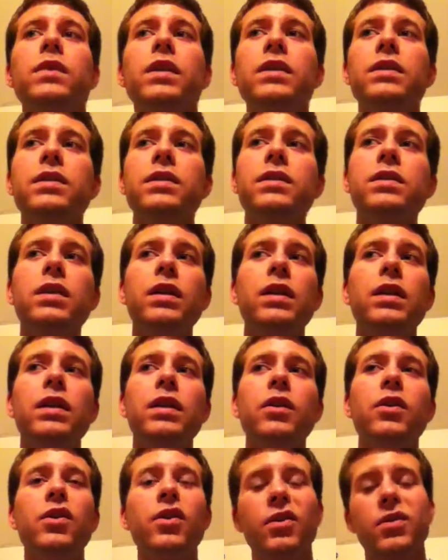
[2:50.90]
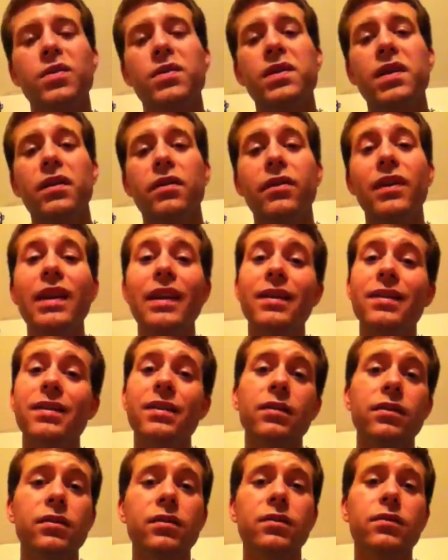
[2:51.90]
Let's see, you could also say
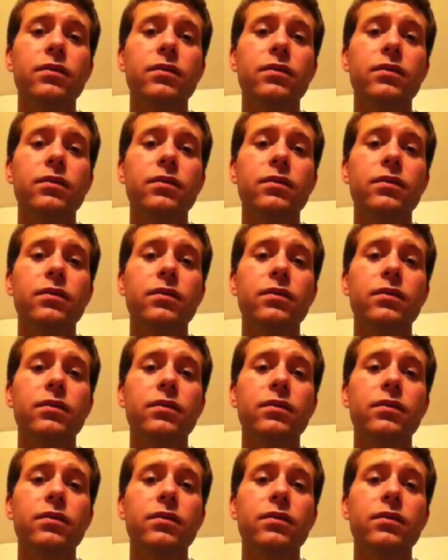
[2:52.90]
fint